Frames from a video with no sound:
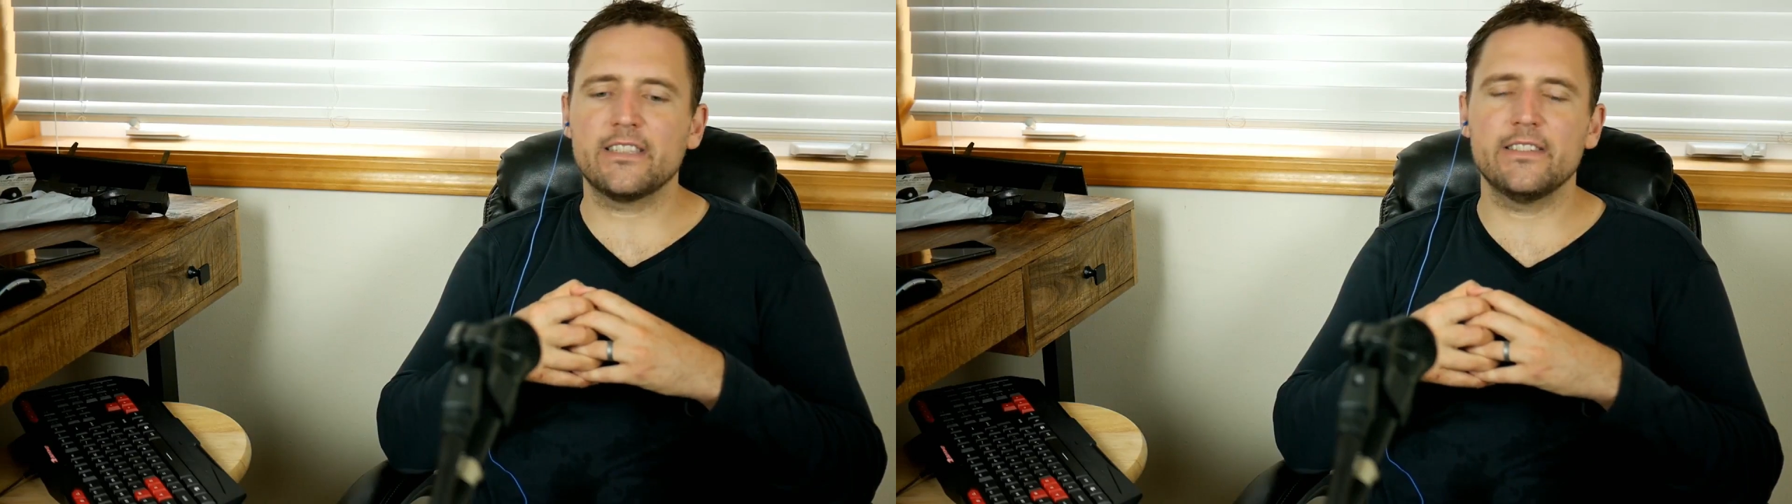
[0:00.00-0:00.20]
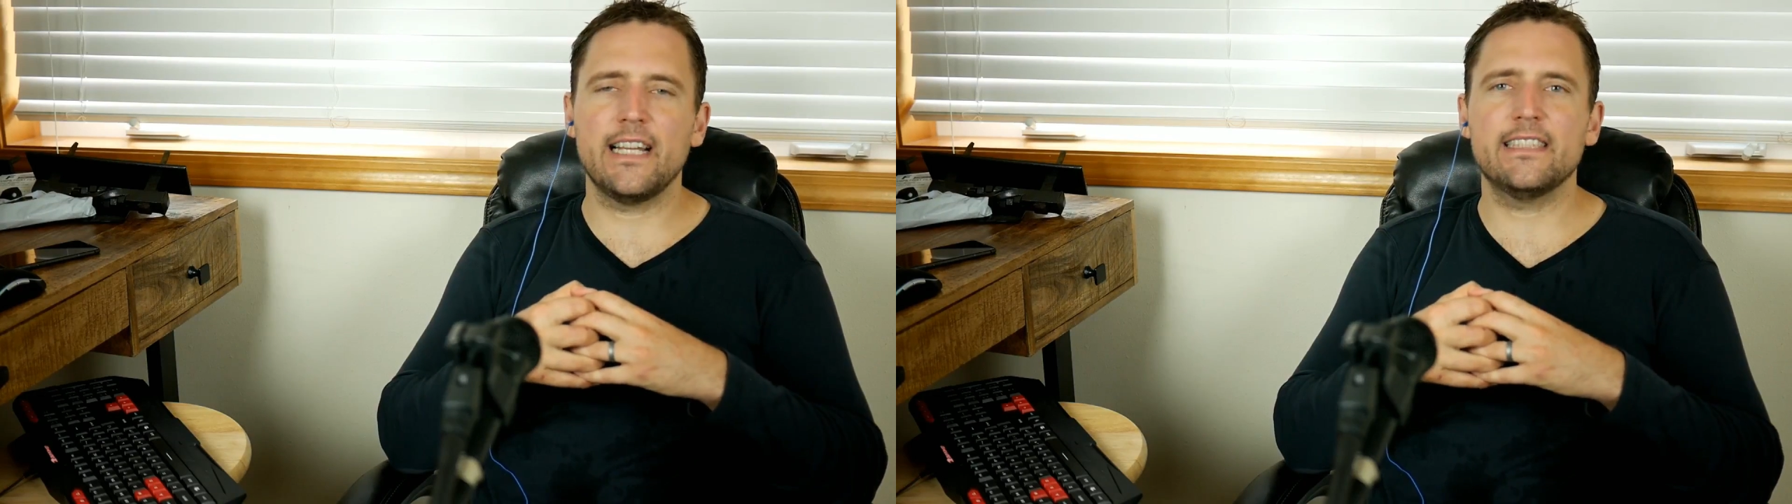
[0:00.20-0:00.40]

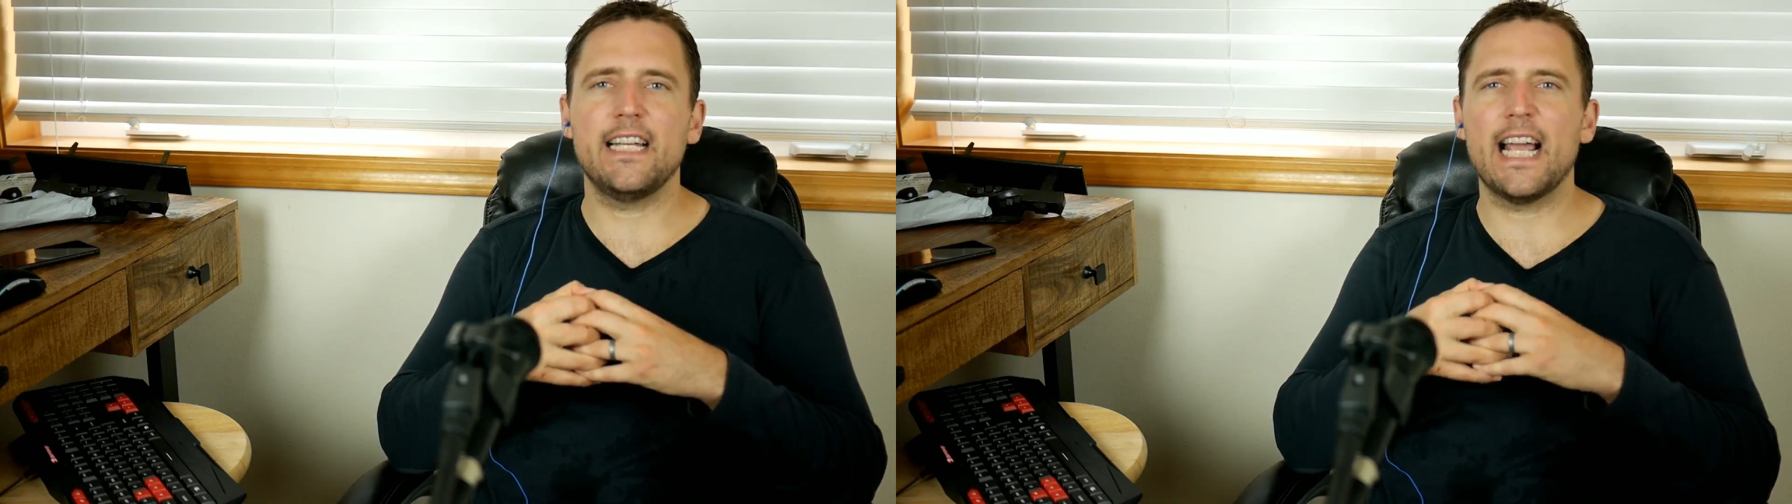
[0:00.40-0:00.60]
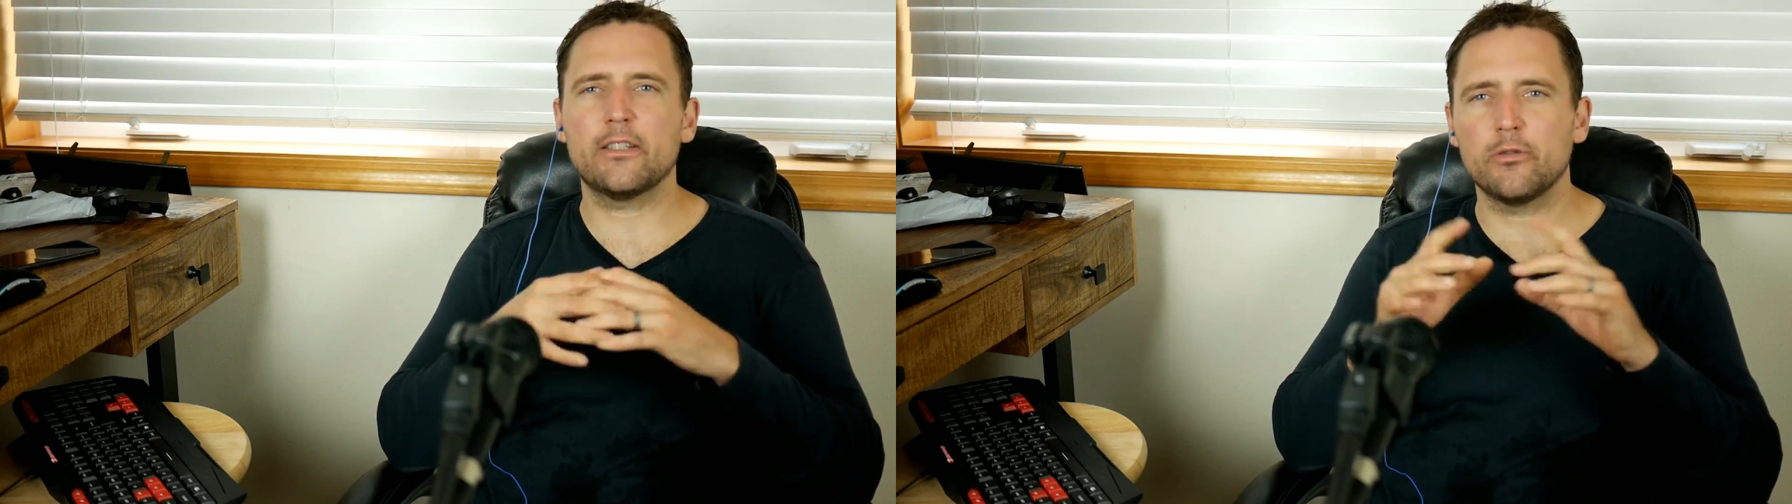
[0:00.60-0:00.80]
because they
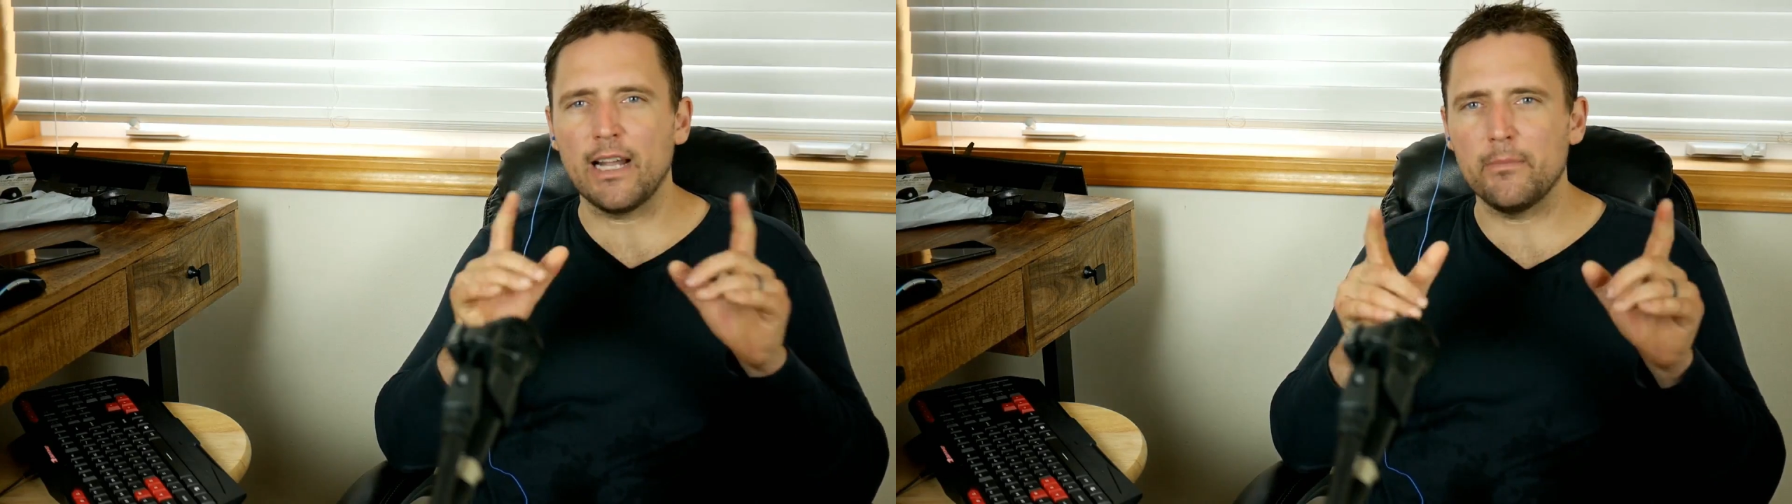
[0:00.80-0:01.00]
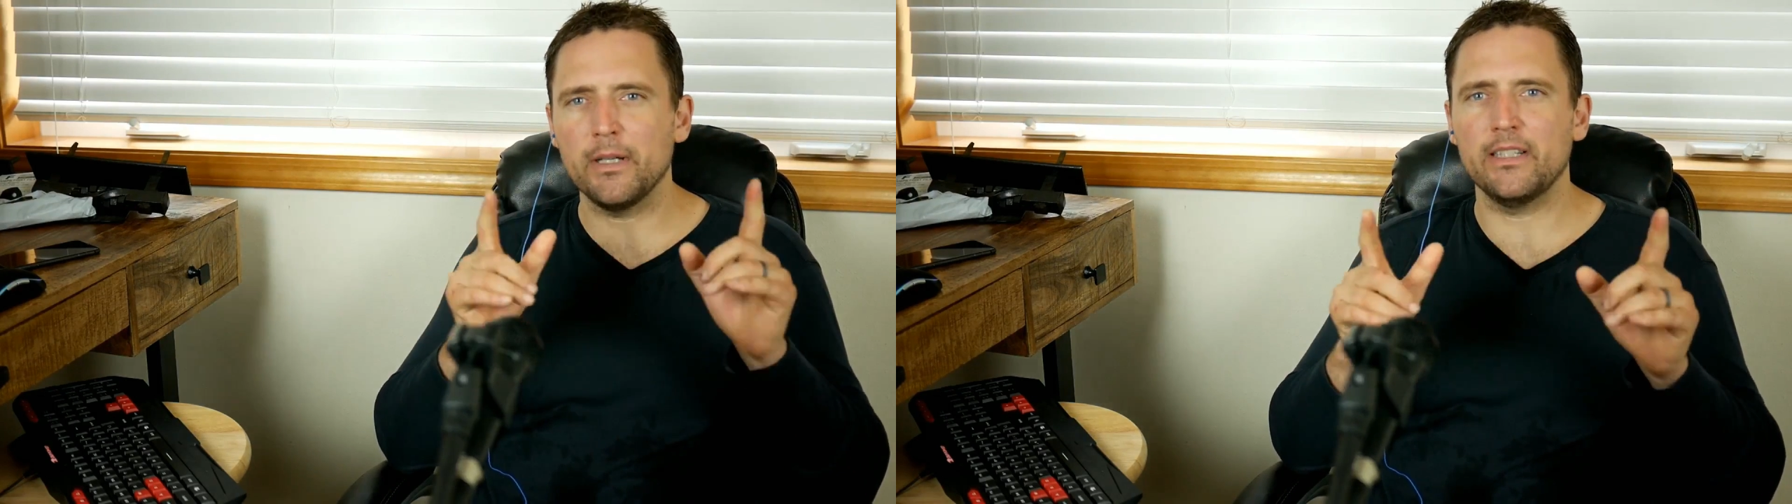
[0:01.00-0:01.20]
attack
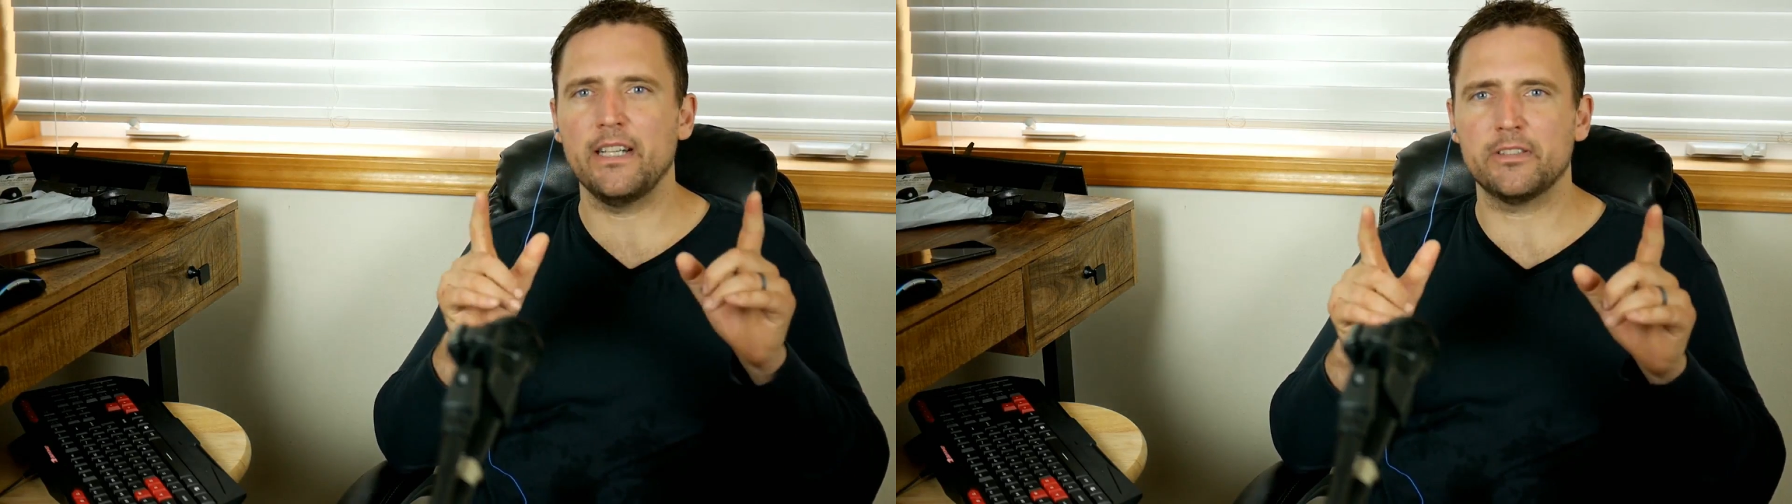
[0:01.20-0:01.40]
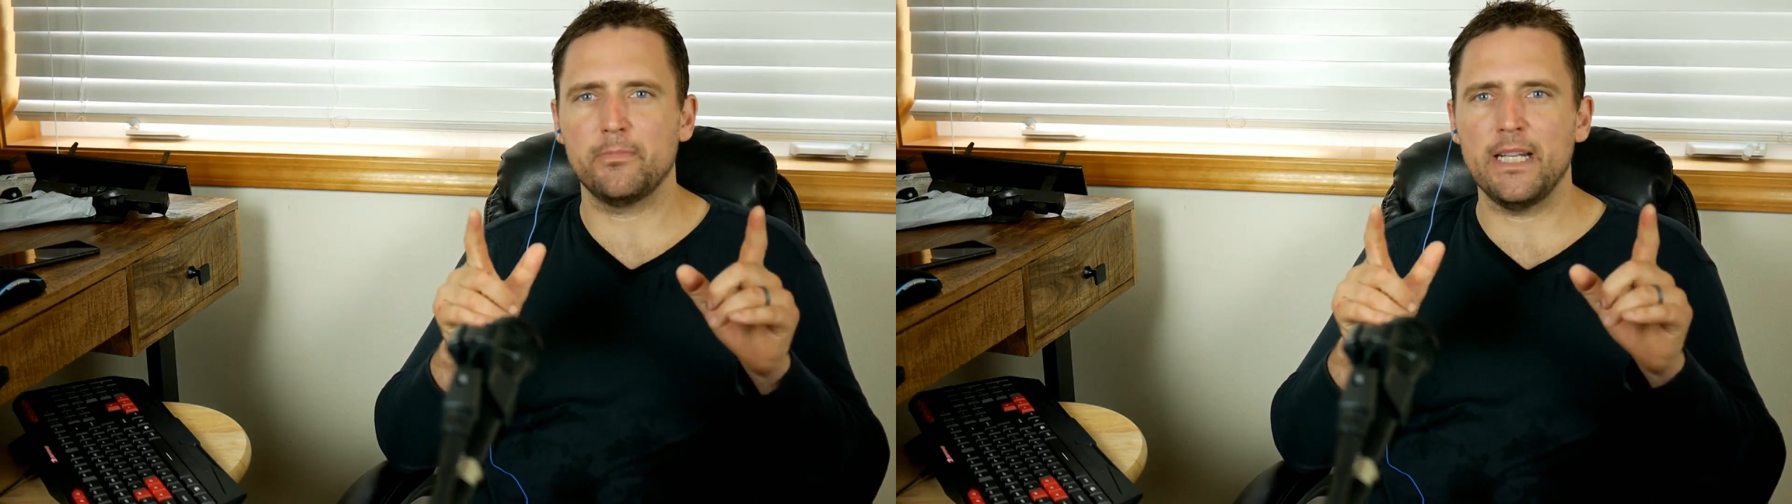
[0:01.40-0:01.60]
credibility
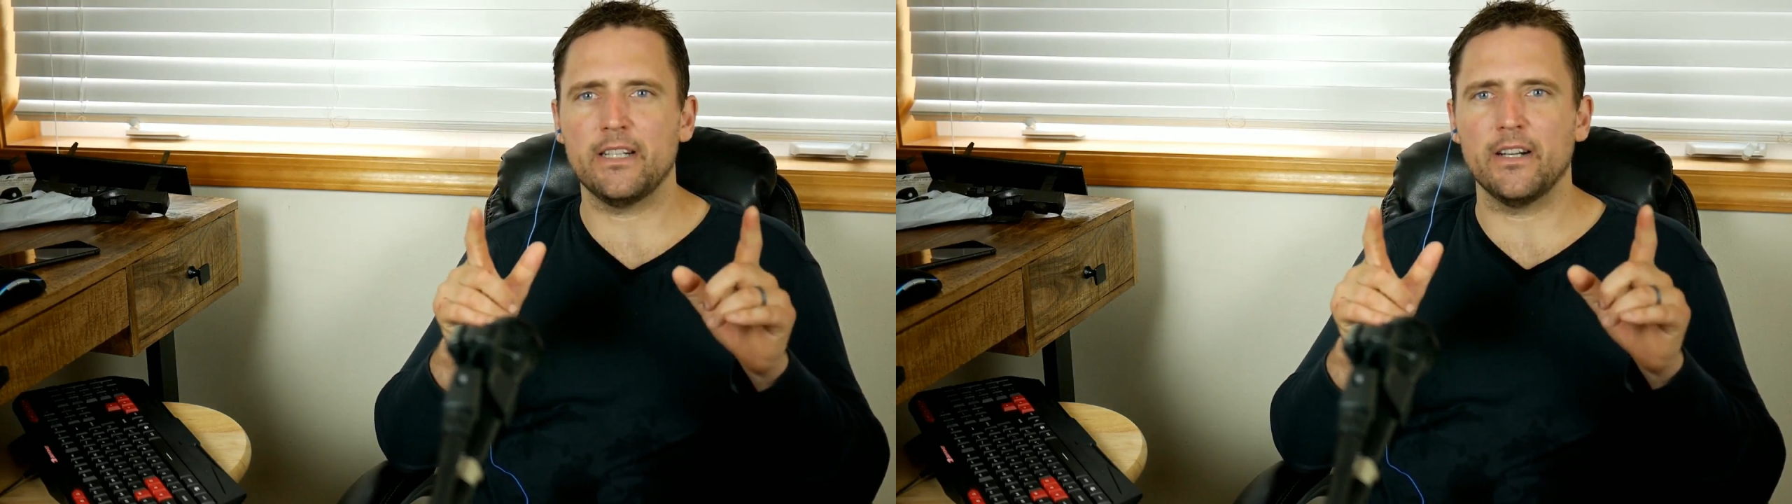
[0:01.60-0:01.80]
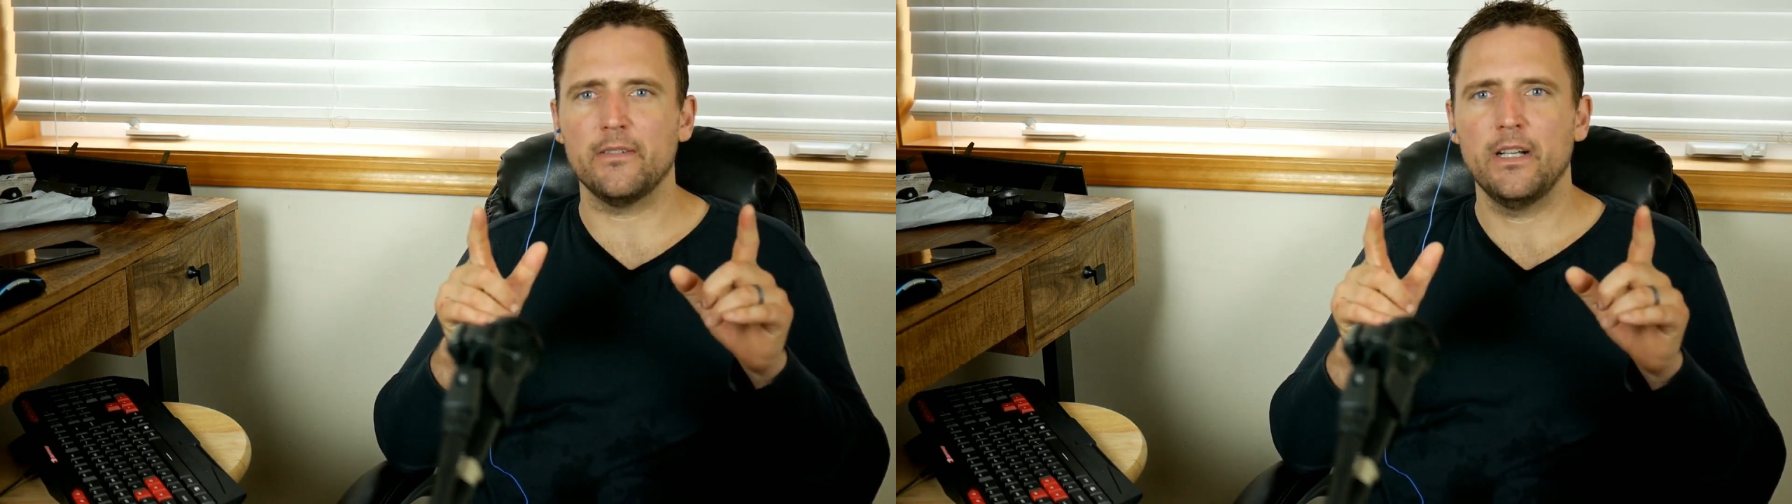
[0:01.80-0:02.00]
of
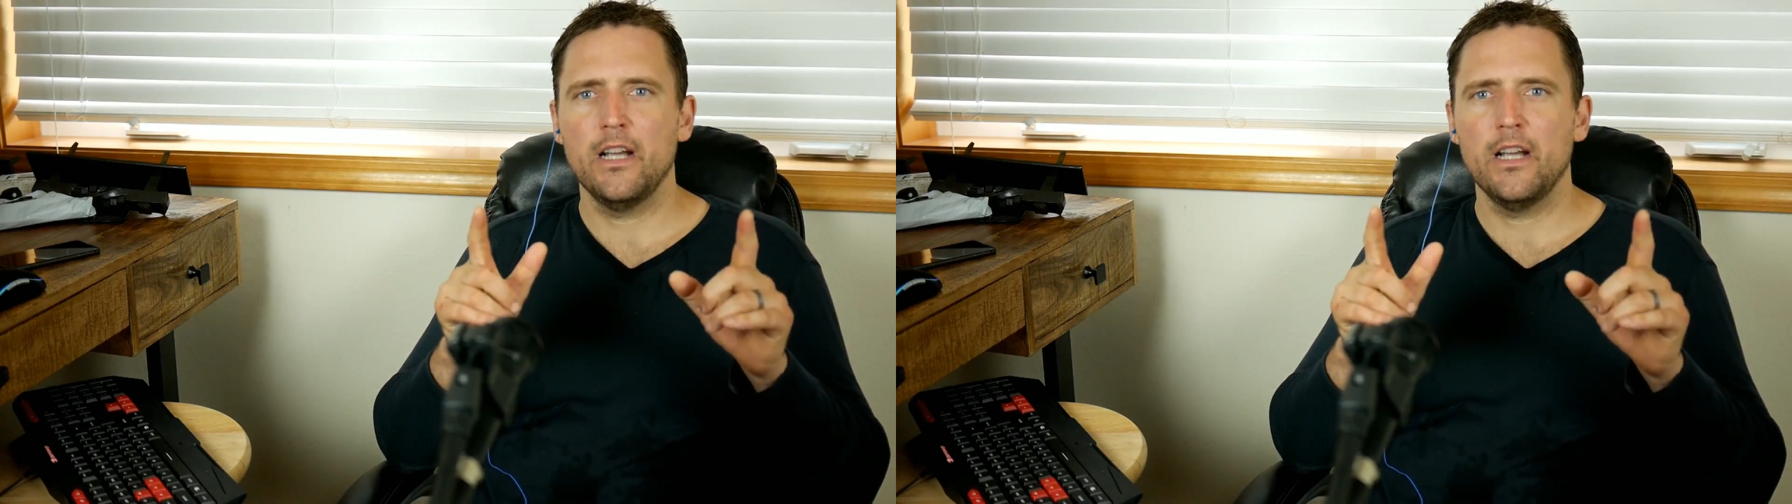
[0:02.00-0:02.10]
speaker.